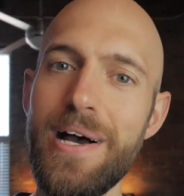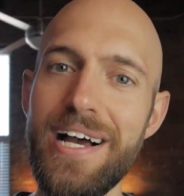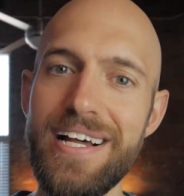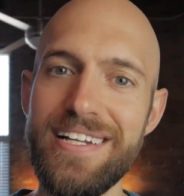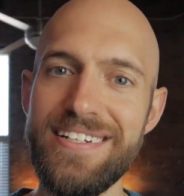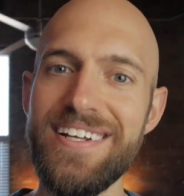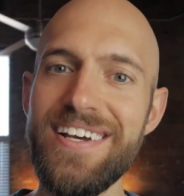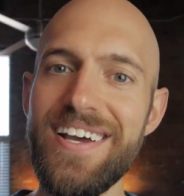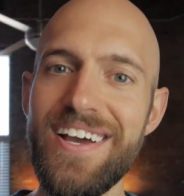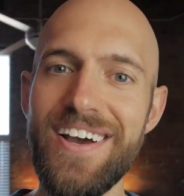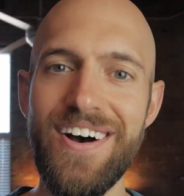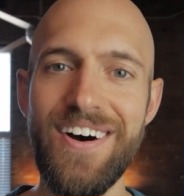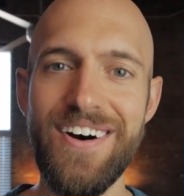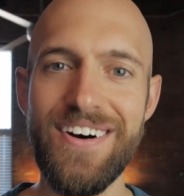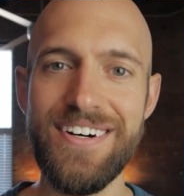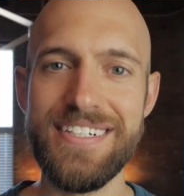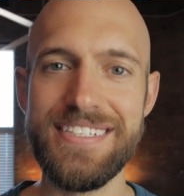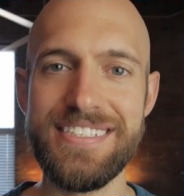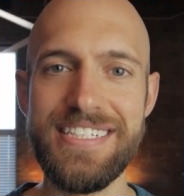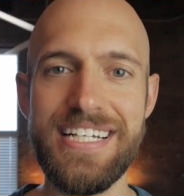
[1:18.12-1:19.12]
spent
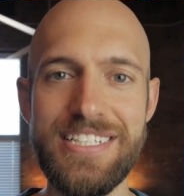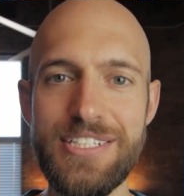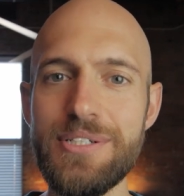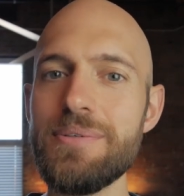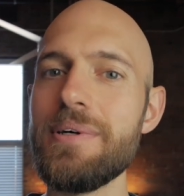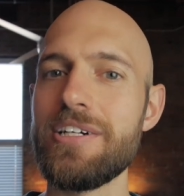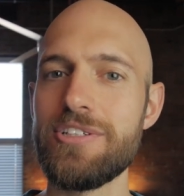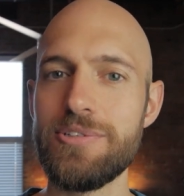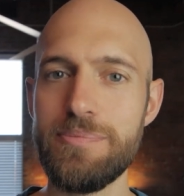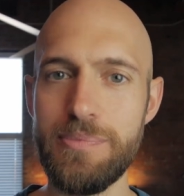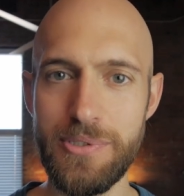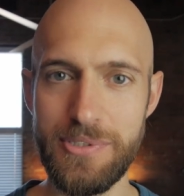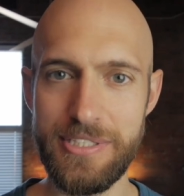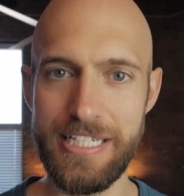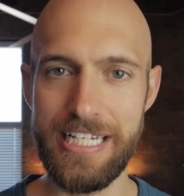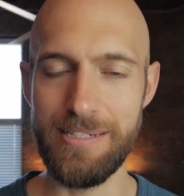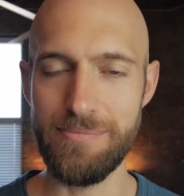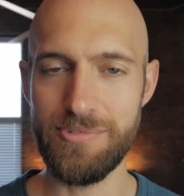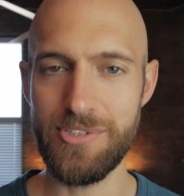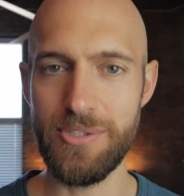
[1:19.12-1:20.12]
on a UX
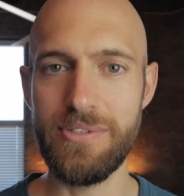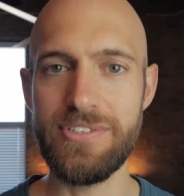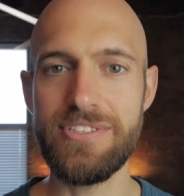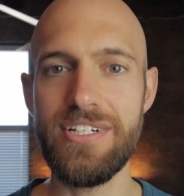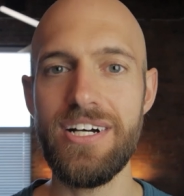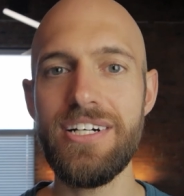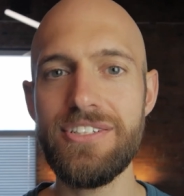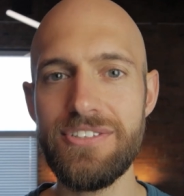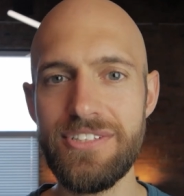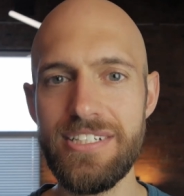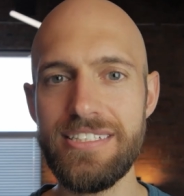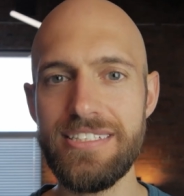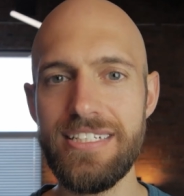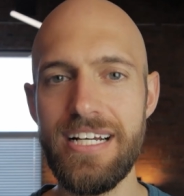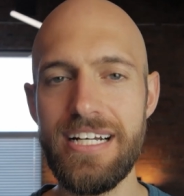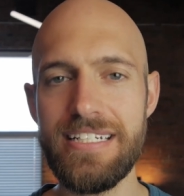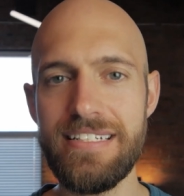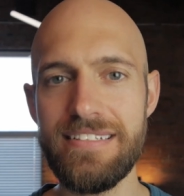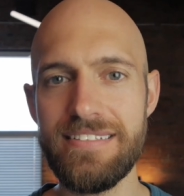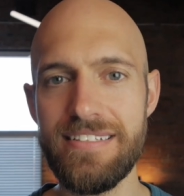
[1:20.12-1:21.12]
bootcamp. So it's
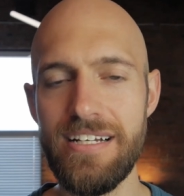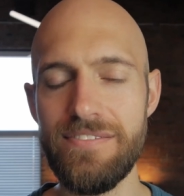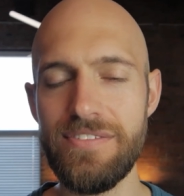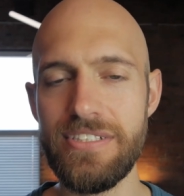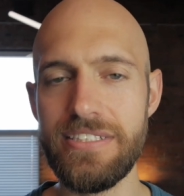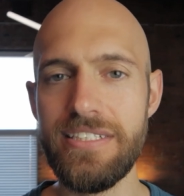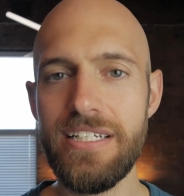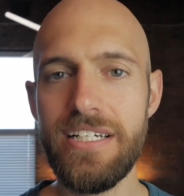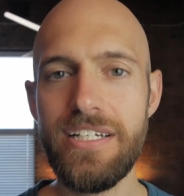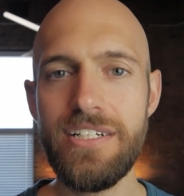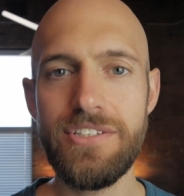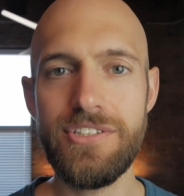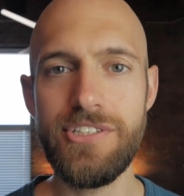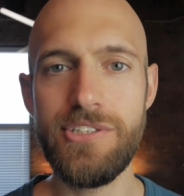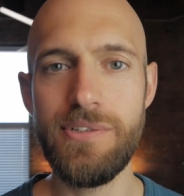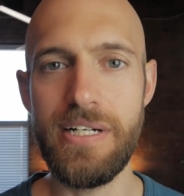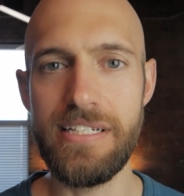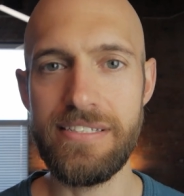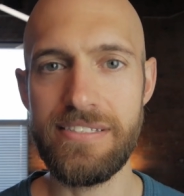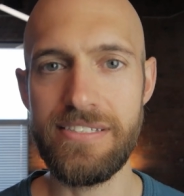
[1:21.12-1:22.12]
197
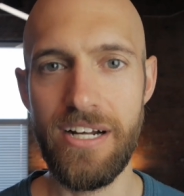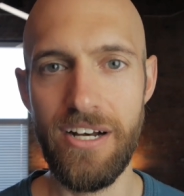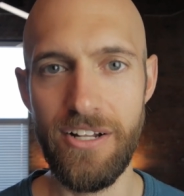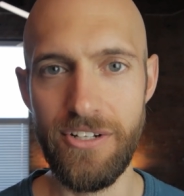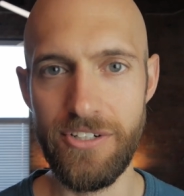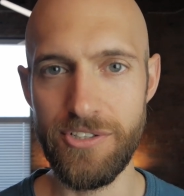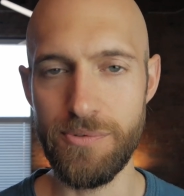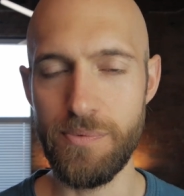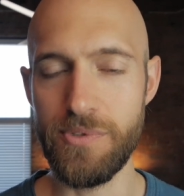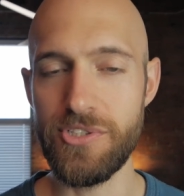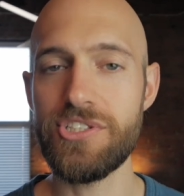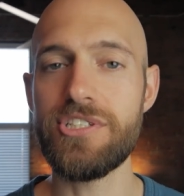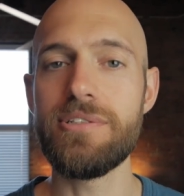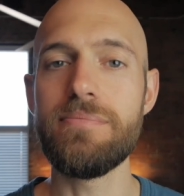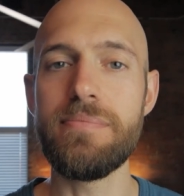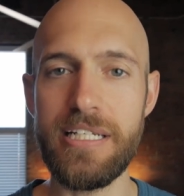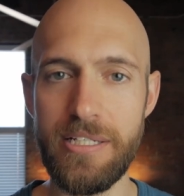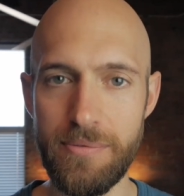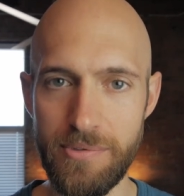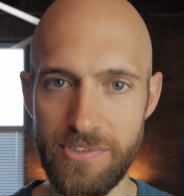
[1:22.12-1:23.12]
US dollars, which to
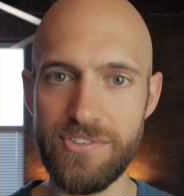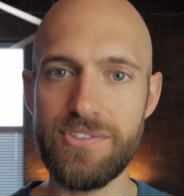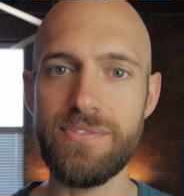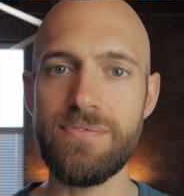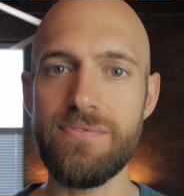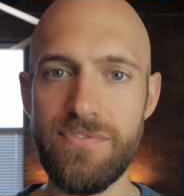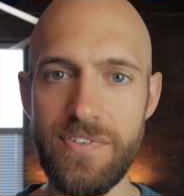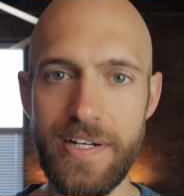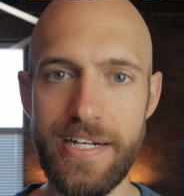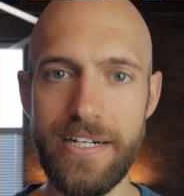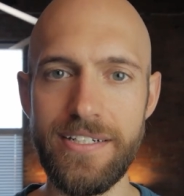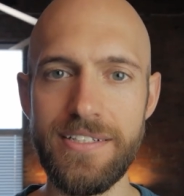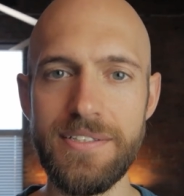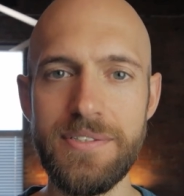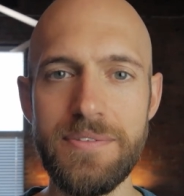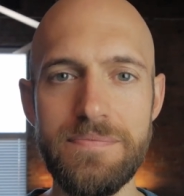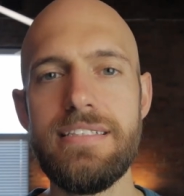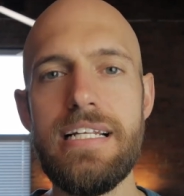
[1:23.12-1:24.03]
me was fair.